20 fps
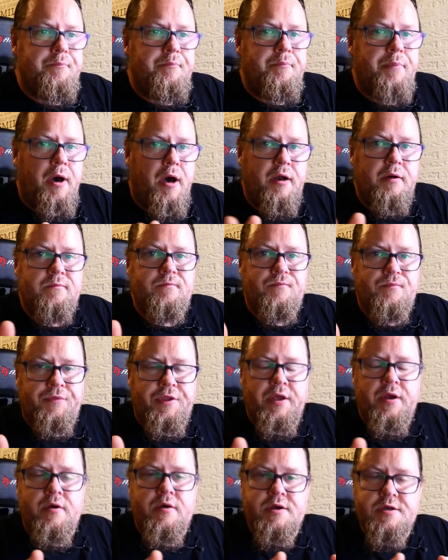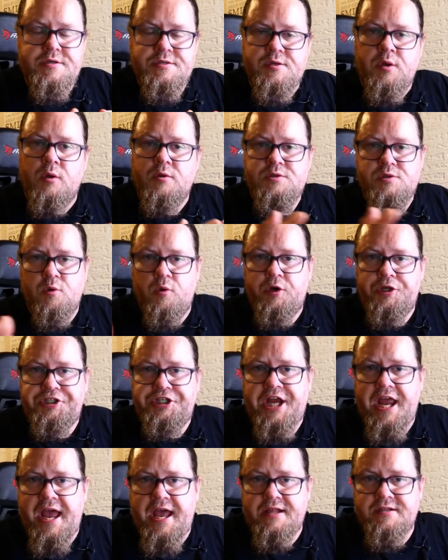but there is also a
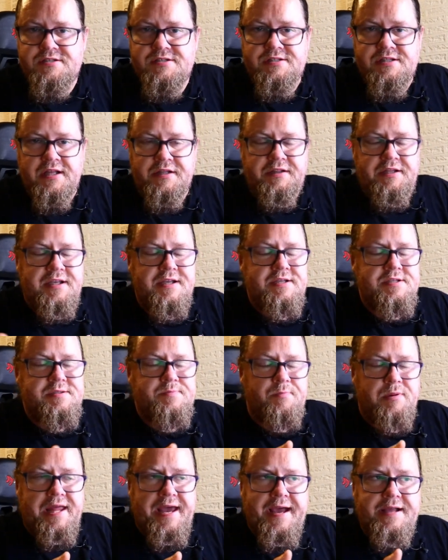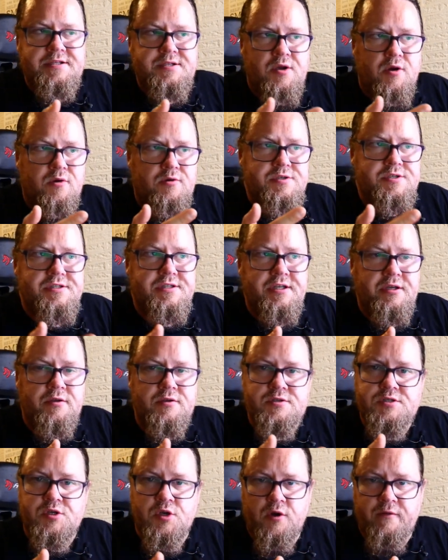chance that these plants are
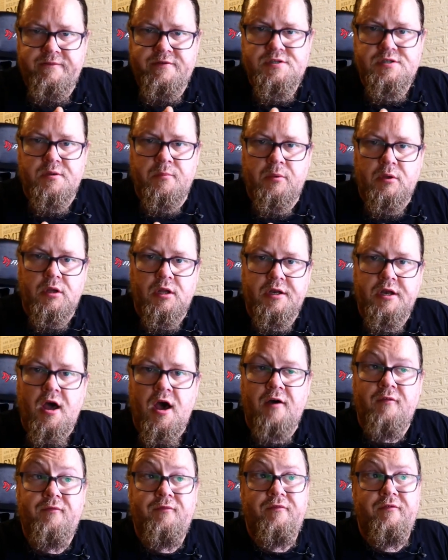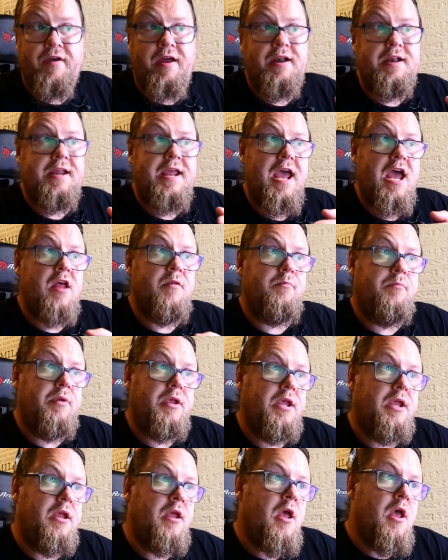still serviceable enough and can
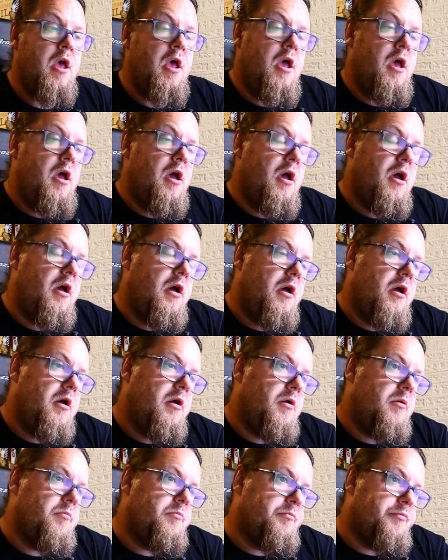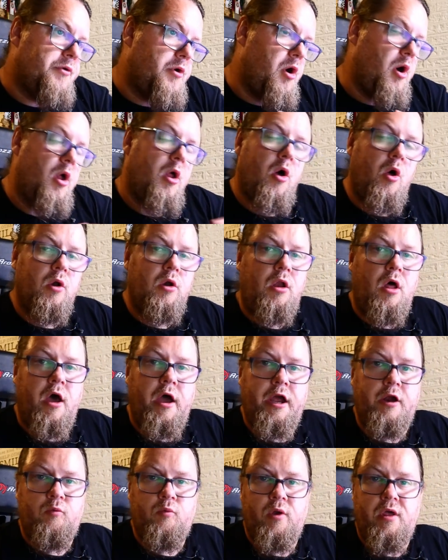be uh, brought
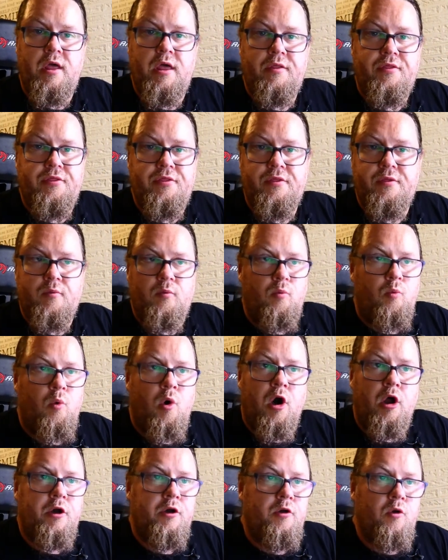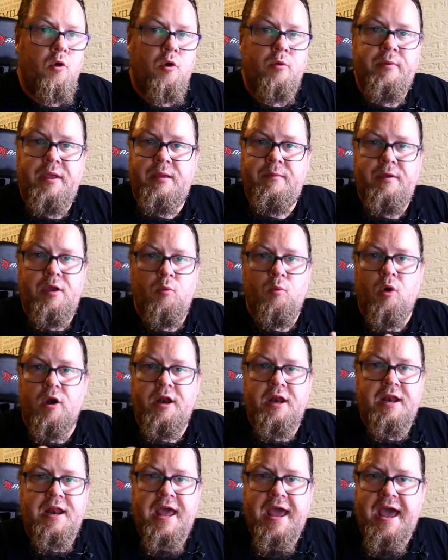online with one or maybe one
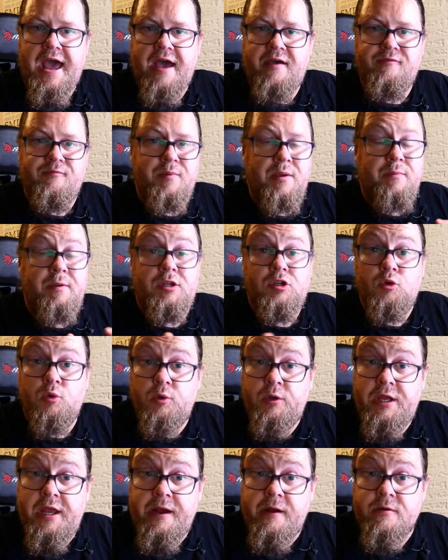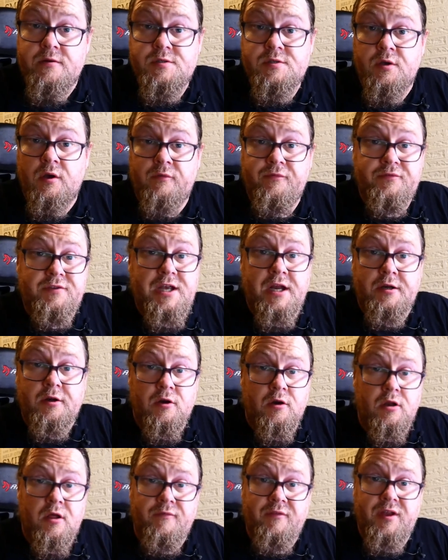and a half, maybe two years of tender
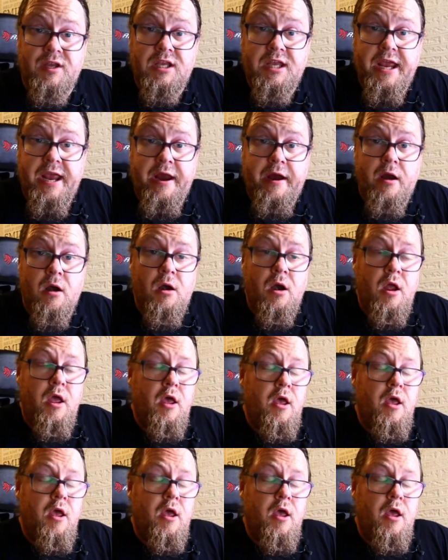loving care.